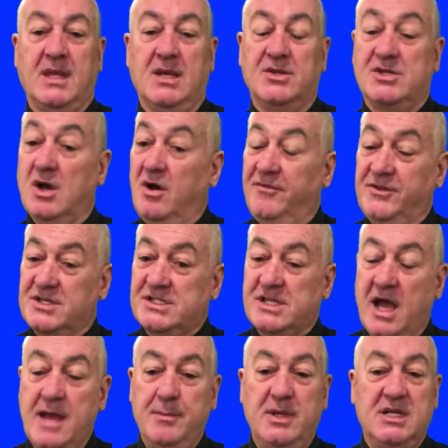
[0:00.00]
So if the
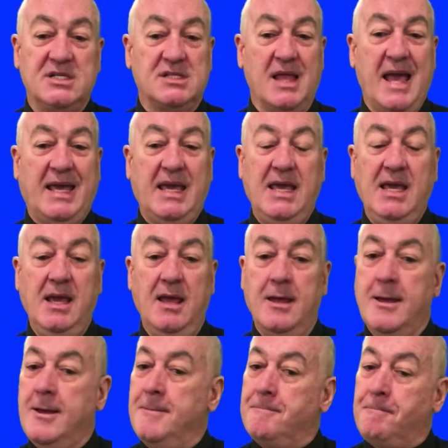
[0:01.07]
statement is lacking,
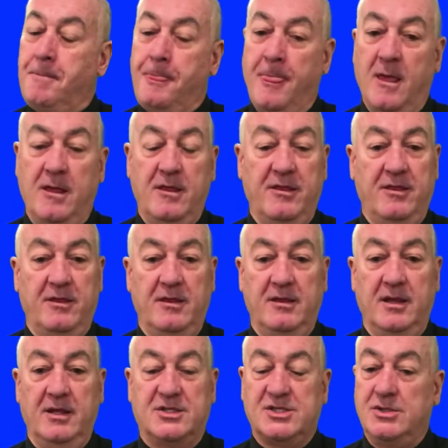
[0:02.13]

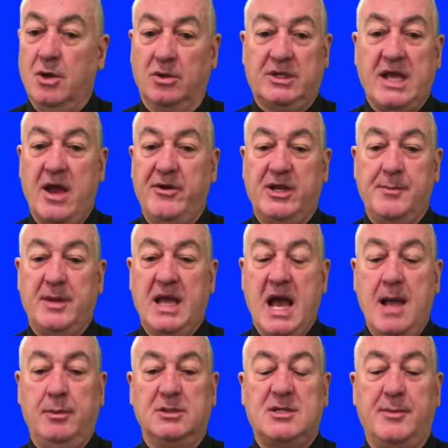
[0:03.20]
it's not going to be
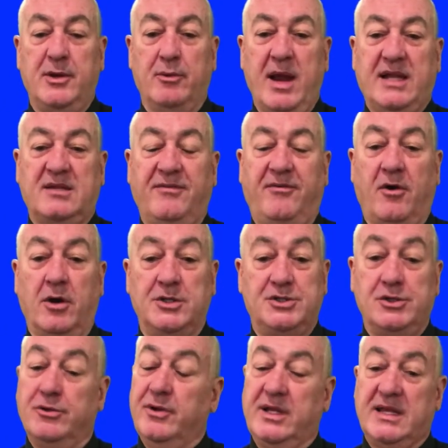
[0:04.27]
able to be rectified
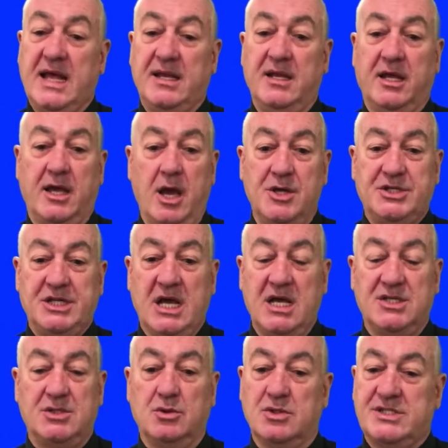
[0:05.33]
during that
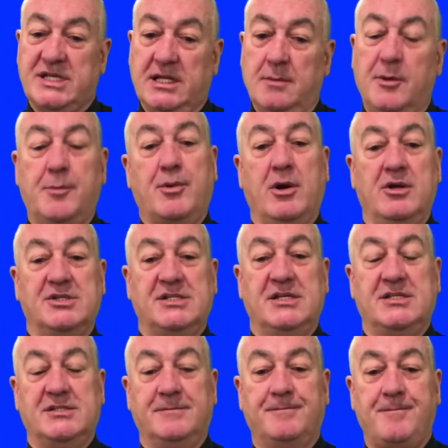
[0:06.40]
negotiation or settlement
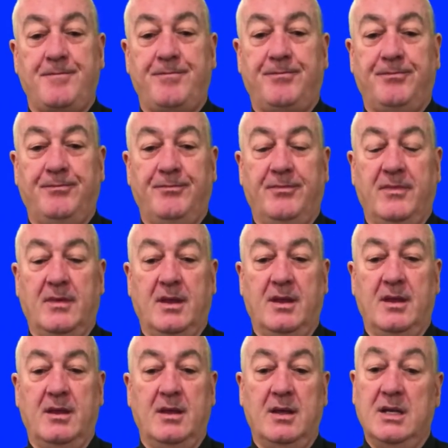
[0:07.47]
process.
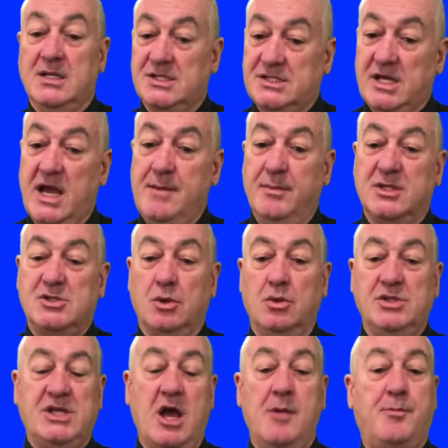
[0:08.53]
Statements
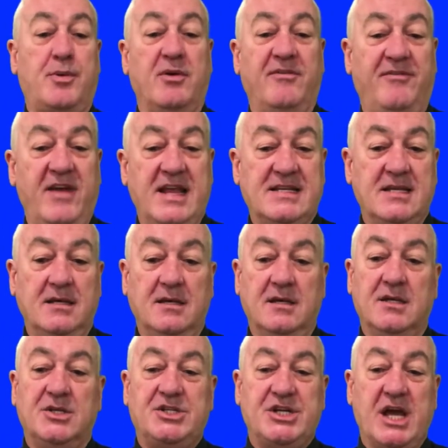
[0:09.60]
also prevent
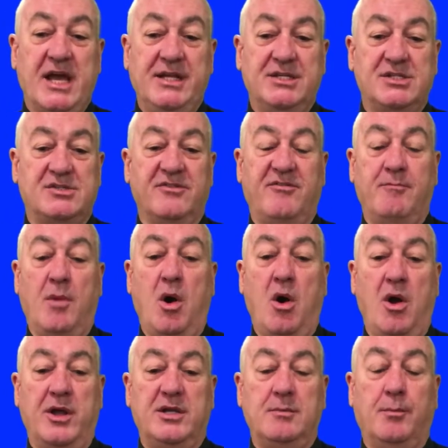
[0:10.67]
changes of
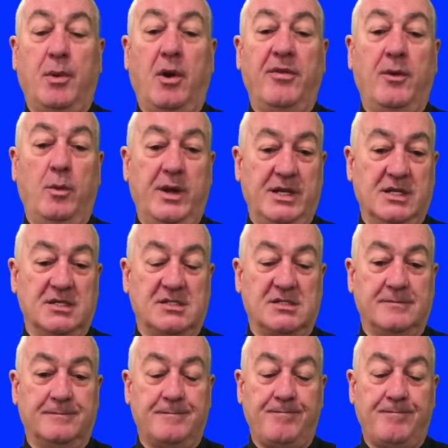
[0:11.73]
mind by the witness.